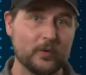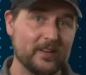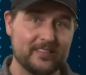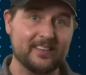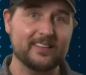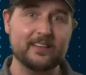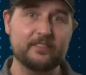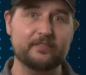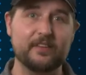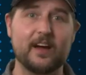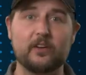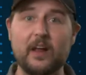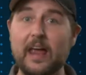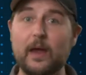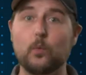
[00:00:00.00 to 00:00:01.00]
recently
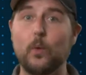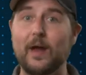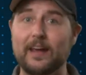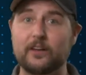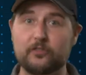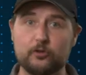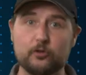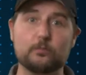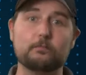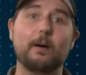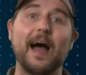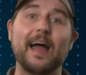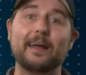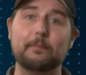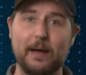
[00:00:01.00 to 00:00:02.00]
found a way to
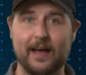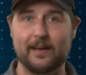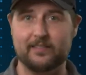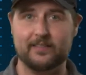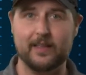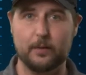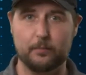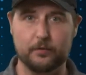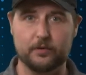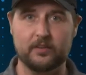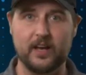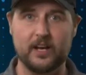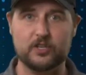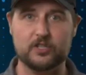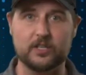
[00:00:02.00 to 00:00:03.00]
bypass that
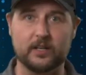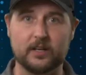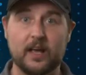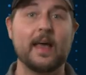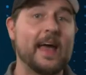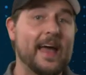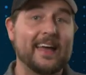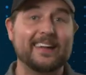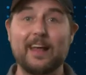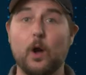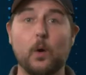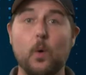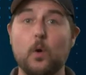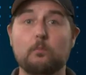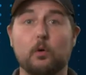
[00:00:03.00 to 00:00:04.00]
protection.
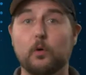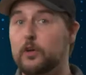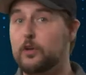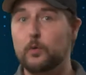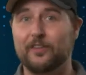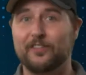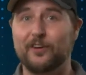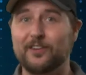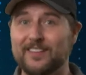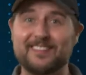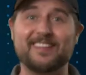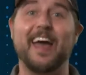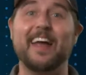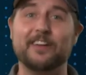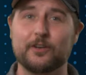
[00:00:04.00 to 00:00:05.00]
Now, I won't bore you with all the
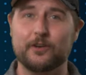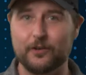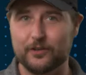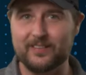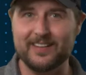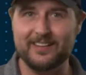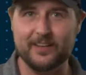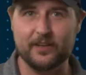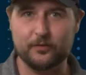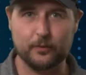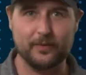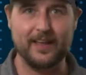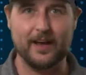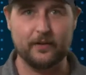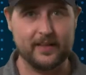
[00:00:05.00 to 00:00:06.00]
technical details
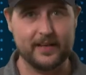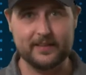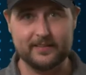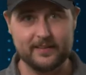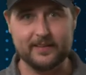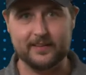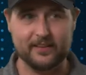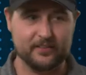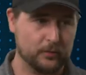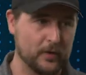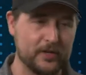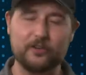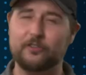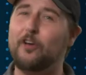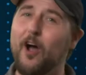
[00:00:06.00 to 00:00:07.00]
with how they did this.
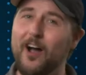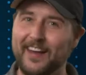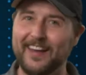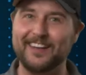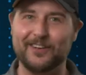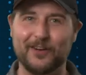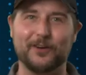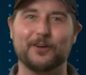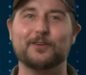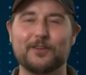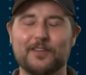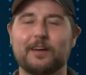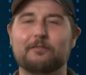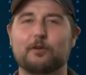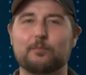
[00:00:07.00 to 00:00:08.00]
When you're talking
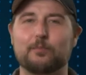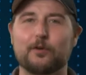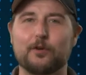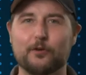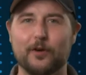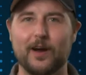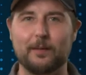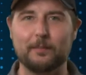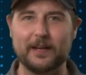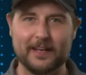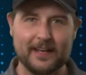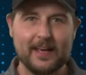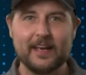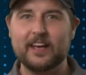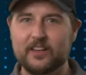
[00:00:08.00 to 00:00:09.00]
kernel-level
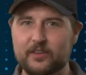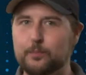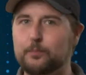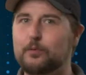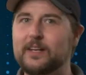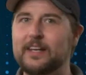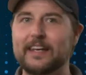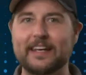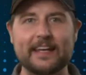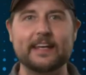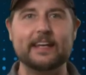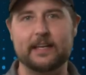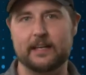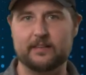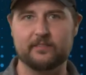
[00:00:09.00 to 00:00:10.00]
programming, it's pretty
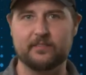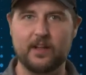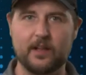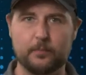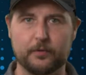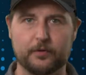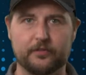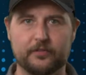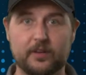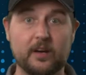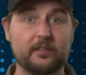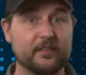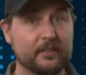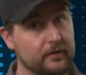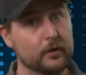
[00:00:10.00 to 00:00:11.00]
geeky developer
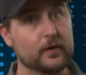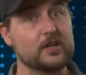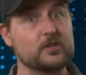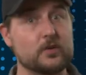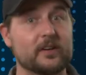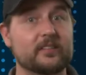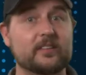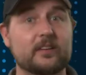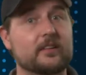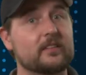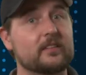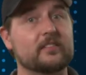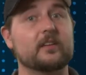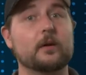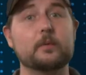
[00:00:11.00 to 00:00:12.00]
stuff. If you're interested
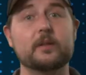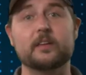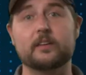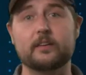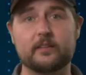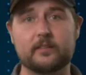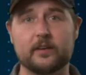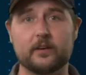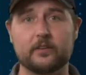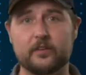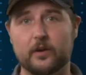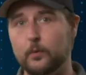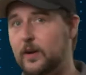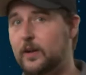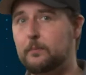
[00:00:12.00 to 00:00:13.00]
in some of the details,
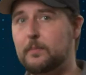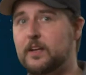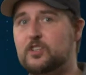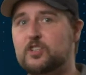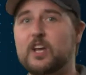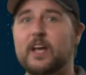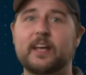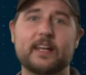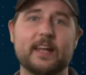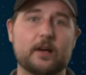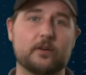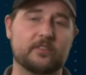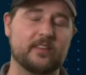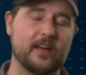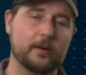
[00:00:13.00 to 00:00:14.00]
I recommend checking
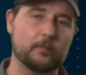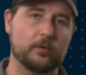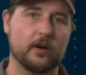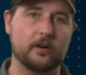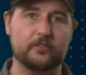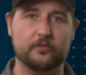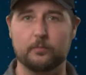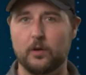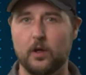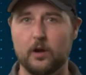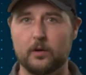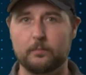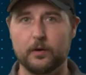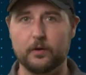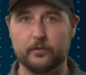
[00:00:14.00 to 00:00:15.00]
out CyberArk
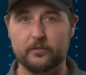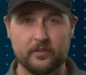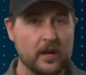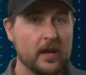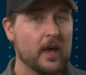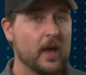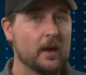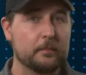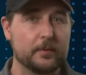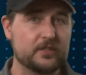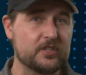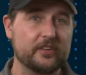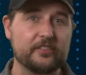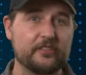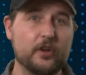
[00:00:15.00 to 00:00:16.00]
blog post. But
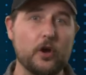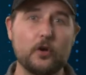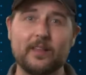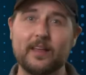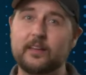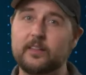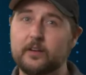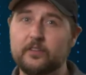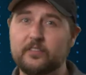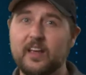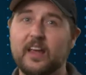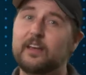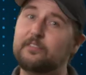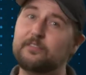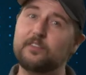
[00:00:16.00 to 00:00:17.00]
just know that there's
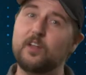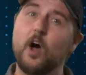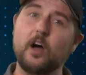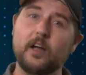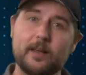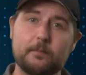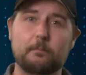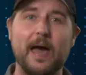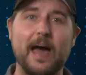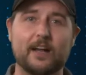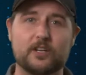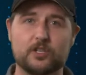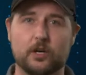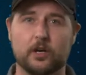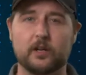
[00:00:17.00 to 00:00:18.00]
a flaw in
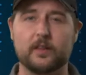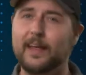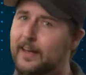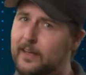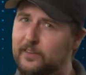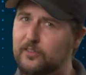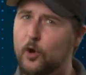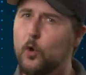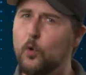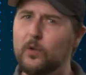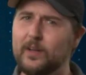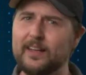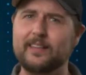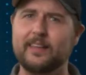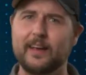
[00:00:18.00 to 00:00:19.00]
PatchGuard that is
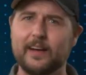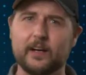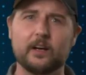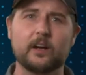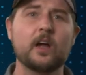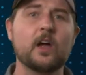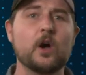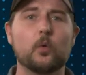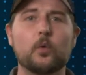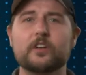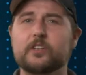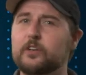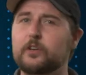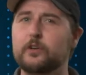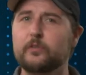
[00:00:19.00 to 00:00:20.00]
only there
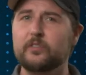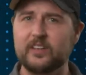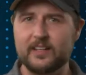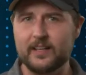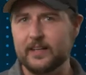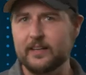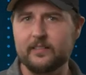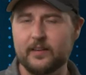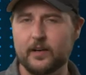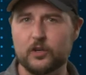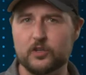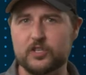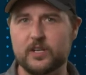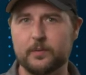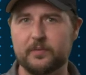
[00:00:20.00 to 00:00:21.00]
when you're using
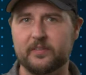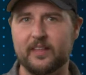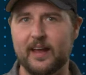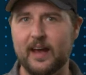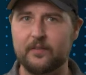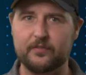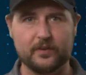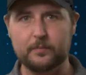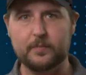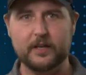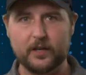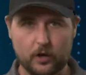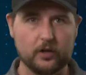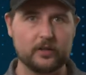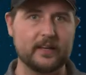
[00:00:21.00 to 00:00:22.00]
Intel chips that have
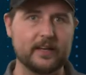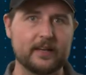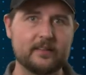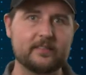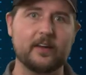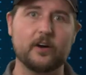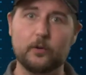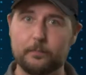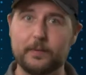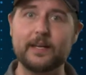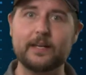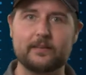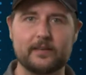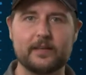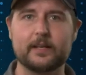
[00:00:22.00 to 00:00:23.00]
something called Intel
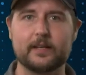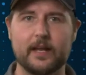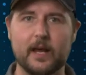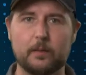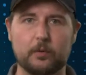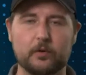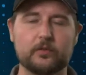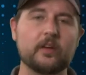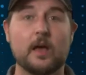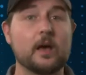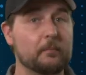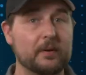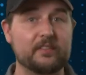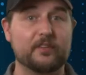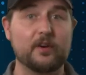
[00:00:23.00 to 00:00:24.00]
P T enabled.
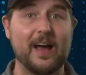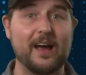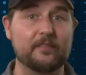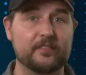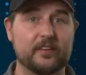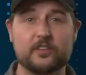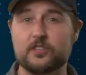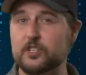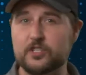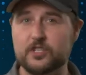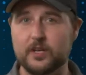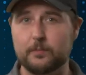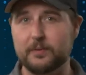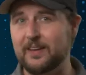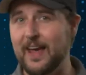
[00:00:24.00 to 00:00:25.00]
But if you have such a
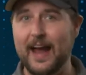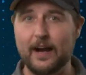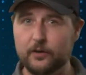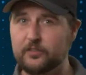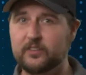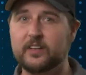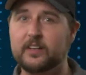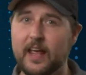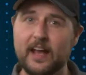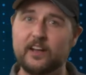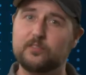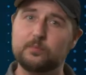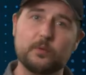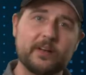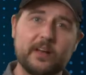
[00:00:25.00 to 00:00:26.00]
chip, attackers can
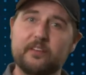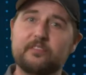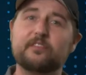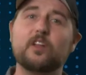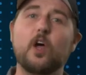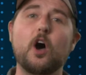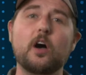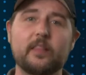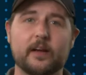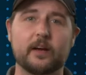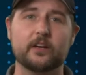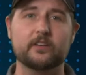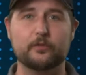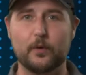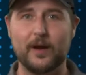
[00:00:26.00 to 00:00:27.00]
exploit a flaw
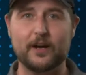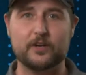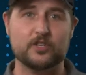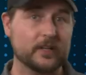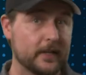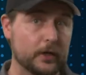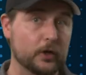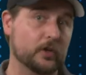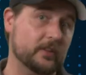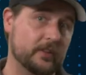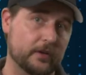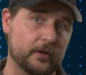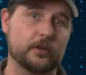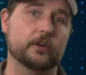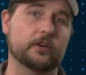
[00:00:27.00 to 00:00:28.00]
there to actually hook
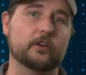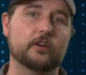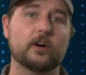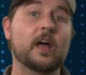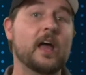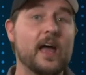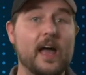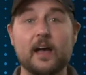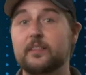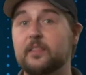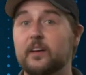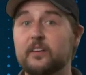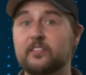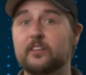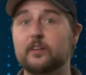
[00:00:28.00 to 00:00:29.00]
the kernel and
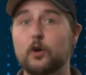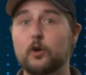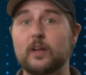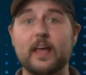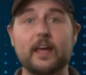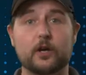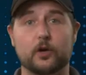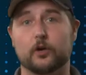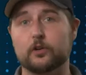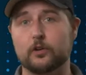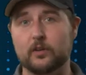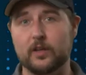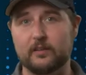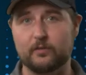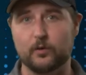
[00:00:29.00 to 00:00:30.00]
thus load a
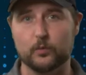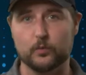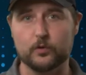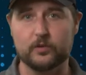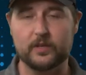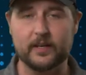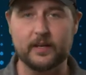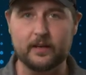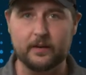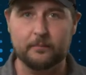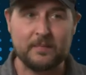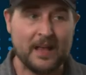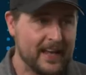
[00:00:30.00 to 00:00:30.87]
kernel-level rootkit.